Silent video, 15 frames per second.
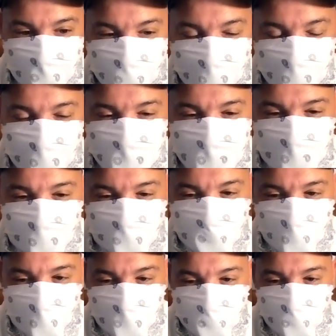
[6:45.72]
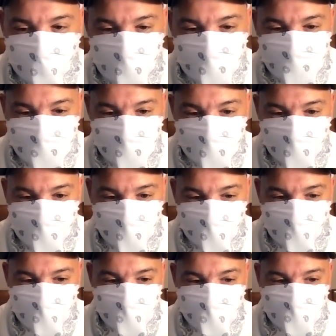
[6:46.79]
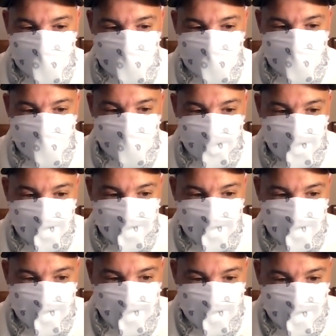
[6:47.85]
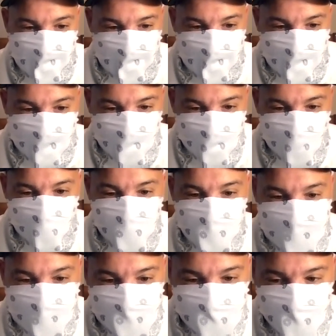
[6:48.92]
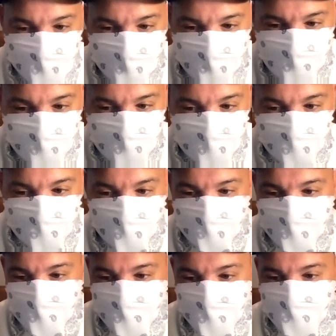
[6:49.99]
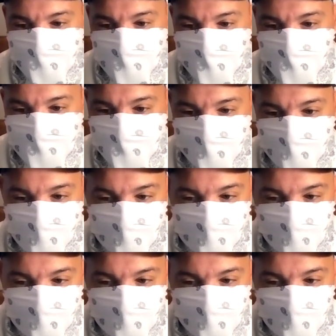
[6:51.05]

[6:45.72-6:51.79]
pretty much like a free-for-all. They weren't really diction and just